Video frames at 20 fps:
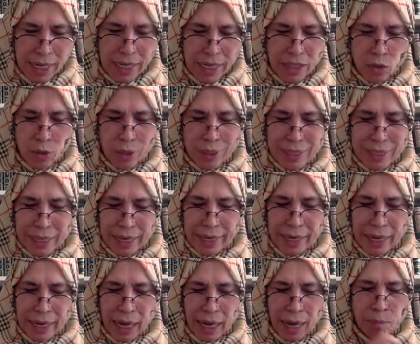Surah
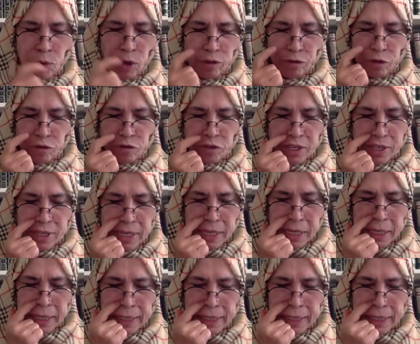Al-An'am 153.